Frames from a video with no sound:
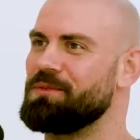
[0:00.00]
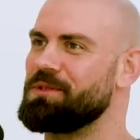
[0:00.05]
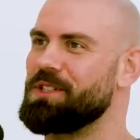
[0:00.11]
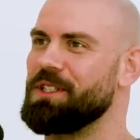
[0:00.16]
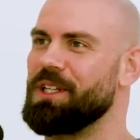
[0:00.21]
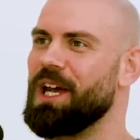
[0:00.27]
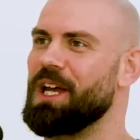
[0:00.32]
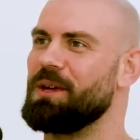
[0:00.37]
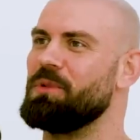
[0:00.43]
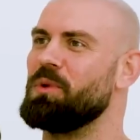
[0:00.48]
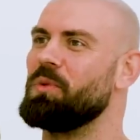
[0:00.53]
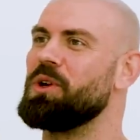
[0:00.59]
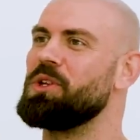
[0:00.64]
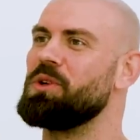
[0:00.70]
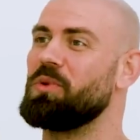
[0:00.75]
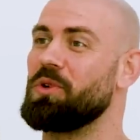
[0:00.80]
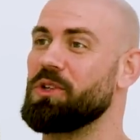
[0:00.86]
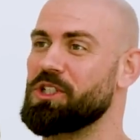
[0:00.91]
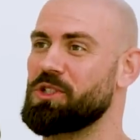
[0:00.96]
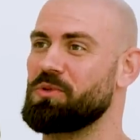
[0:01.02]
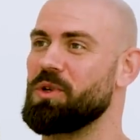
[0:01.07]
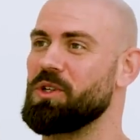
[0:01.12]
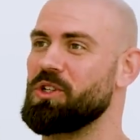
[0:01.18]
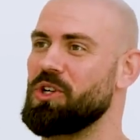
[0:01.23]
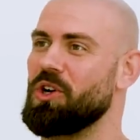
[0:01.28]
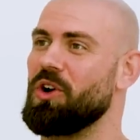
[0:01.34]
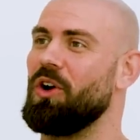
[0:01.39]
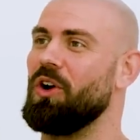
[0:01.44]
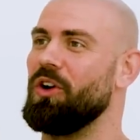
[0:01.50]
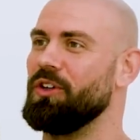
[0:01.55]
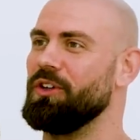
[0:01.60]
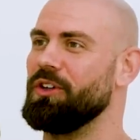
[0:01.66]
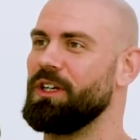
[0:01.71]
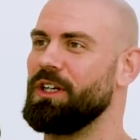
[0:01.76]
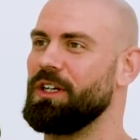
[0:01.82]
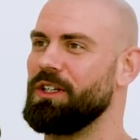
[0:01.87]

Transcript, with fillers: today, but when you want to switch it on,